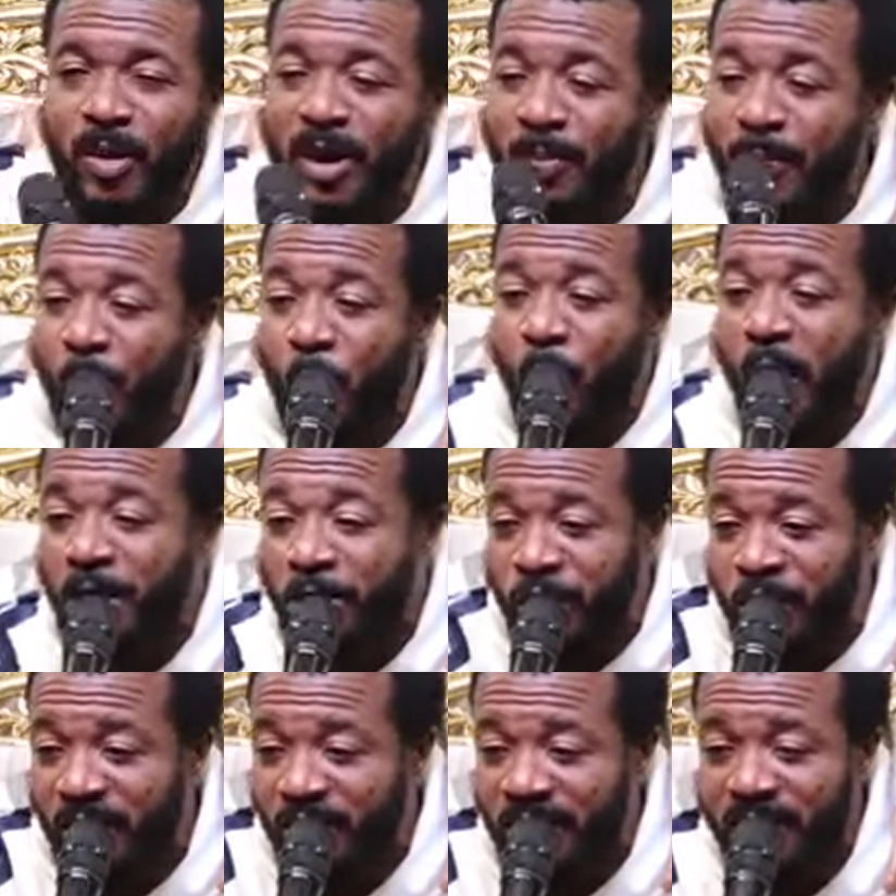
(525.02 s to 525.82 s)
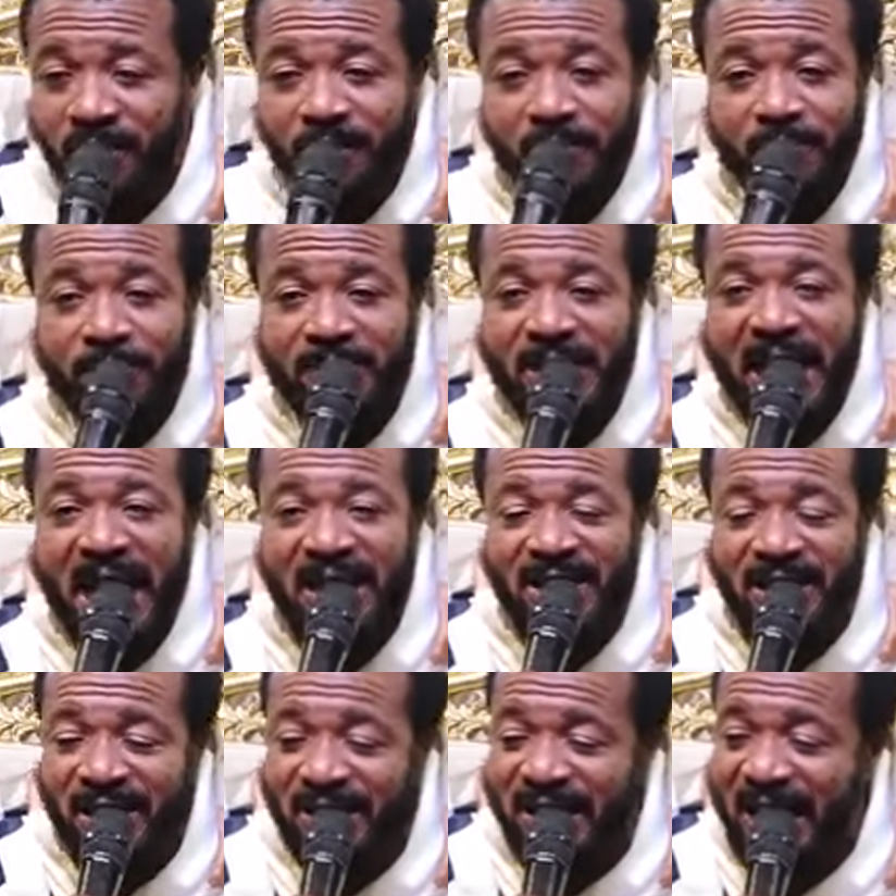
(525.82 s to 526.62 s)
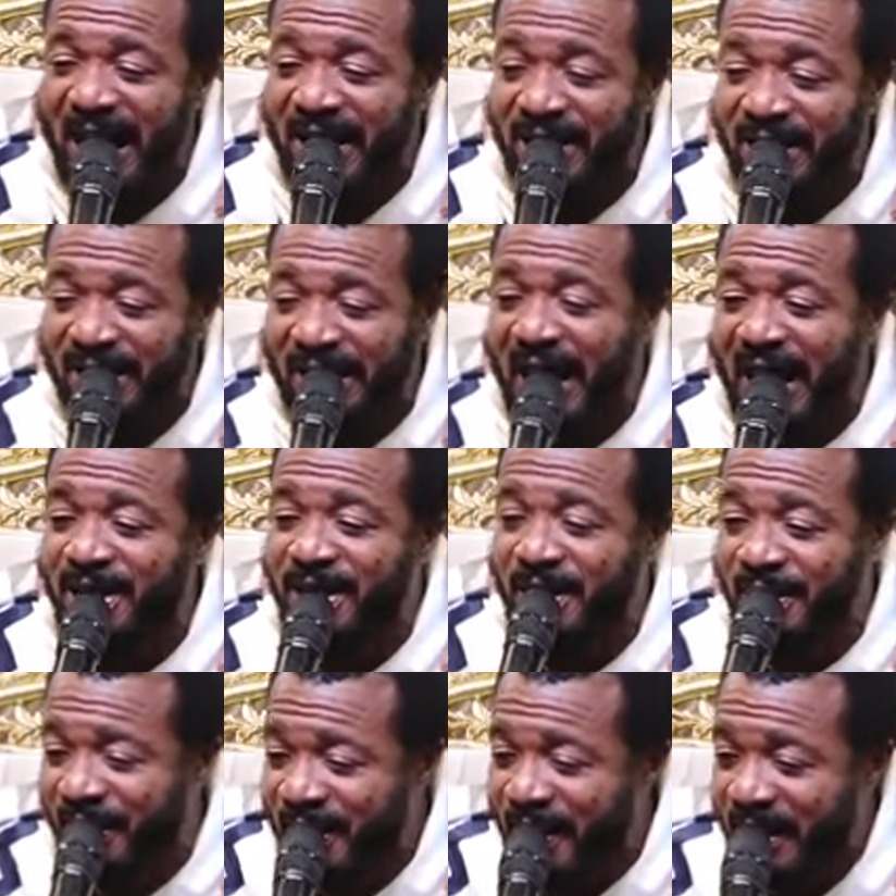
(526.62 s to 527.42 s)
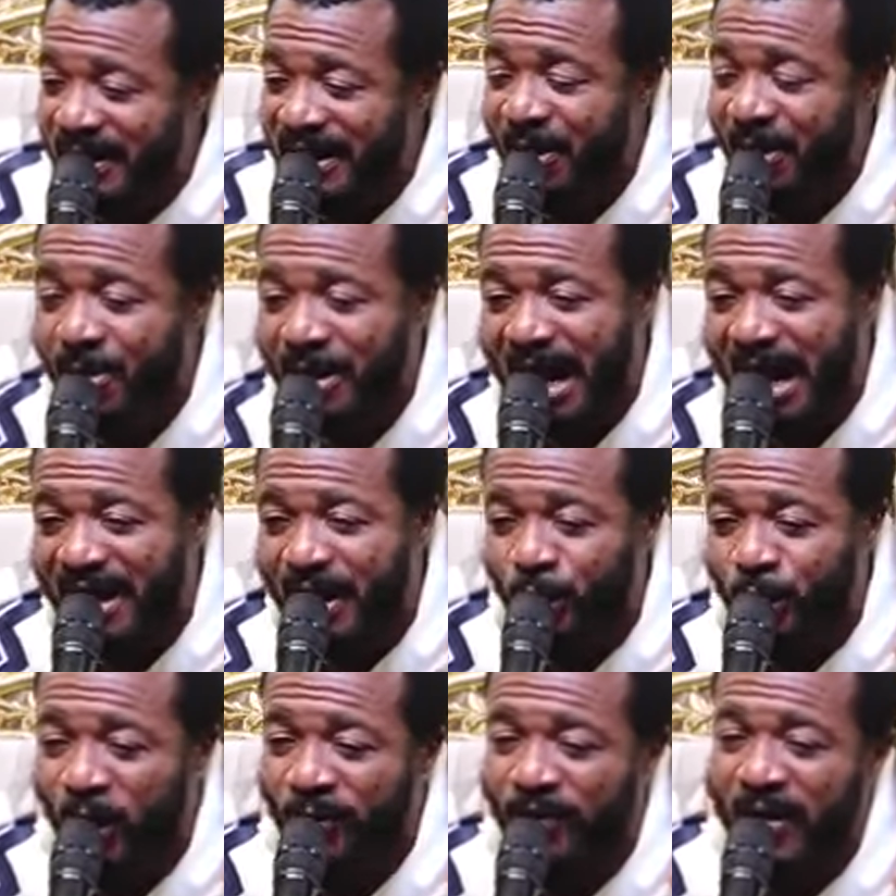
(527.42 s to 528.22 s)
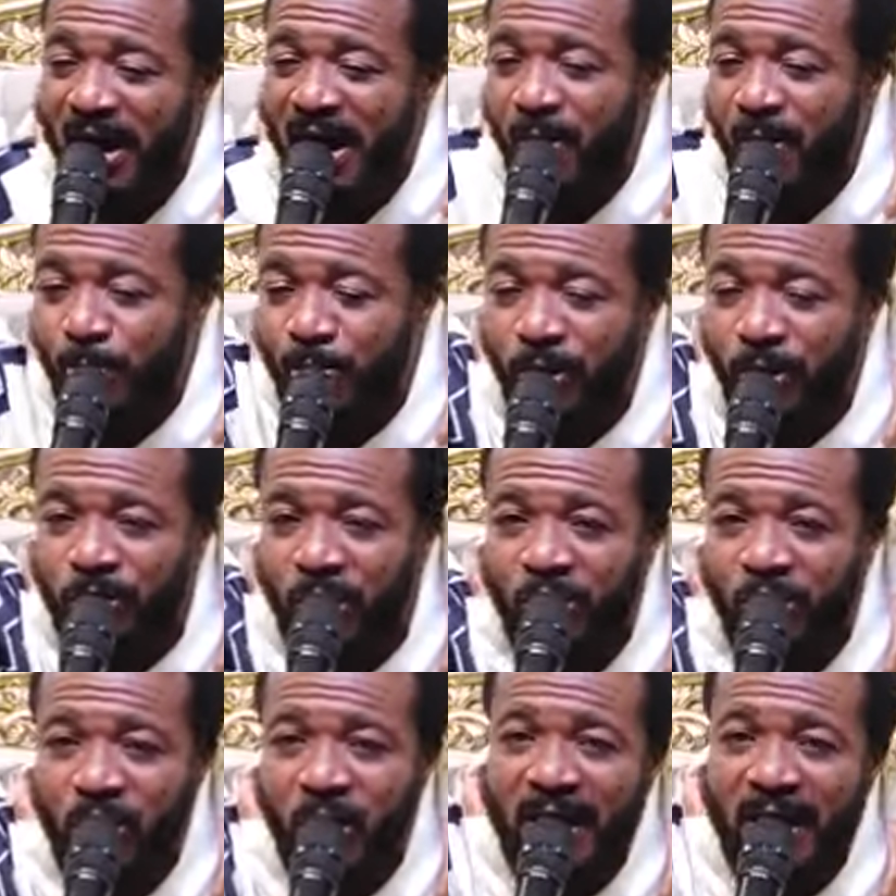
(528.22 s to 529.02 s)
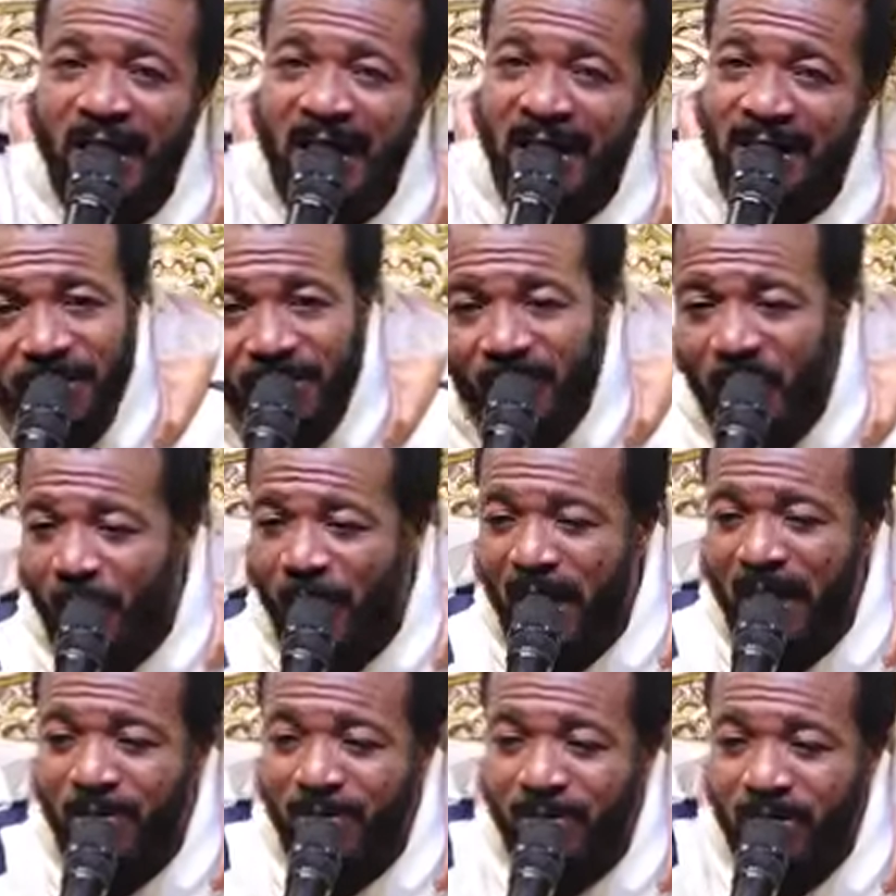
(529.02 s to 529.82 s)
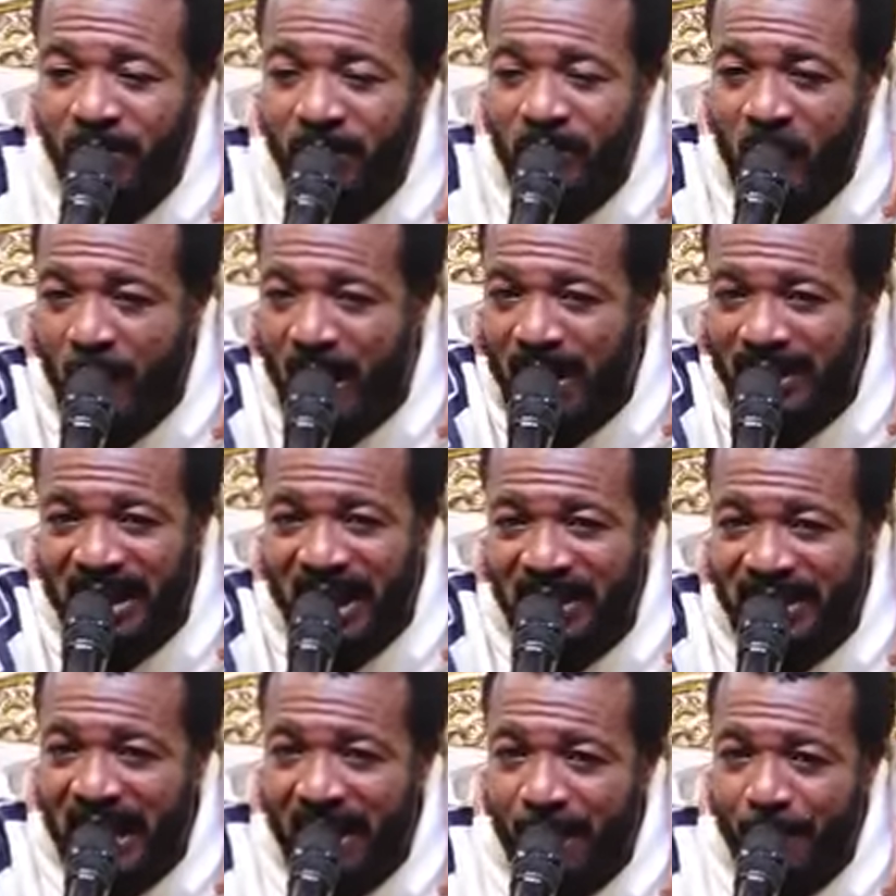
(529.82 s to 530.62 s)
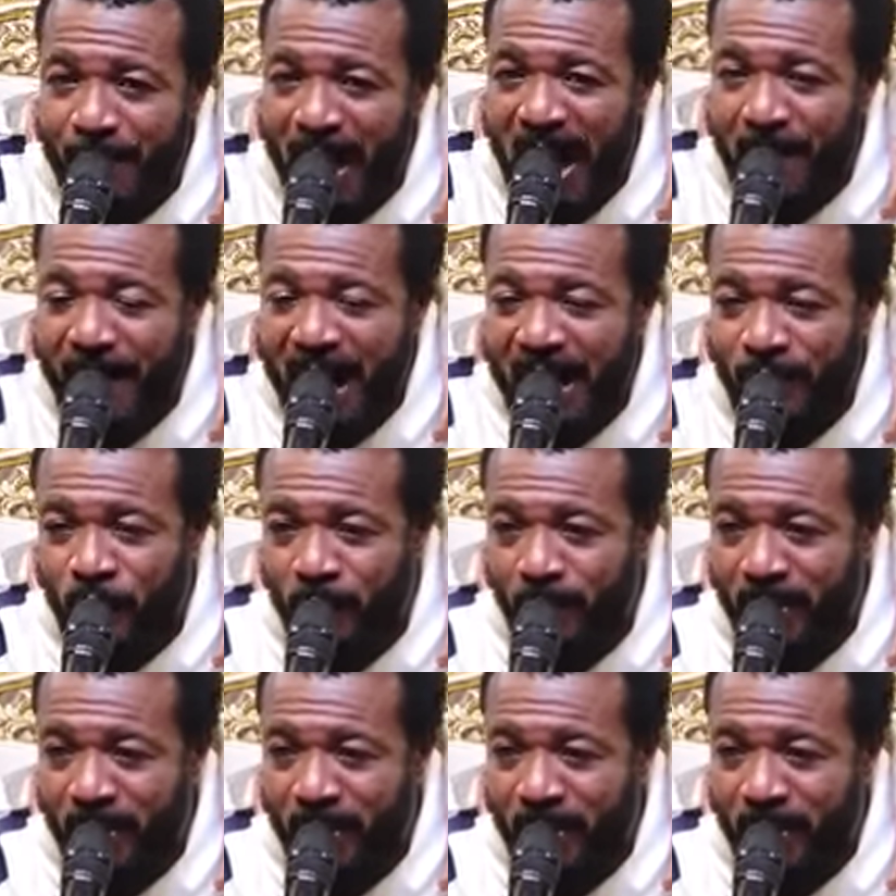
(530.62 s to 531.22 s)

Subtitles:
will be watching. Daddy, daddy, daddy. They will carry shovel and put on your head. Come and say that bye-bye to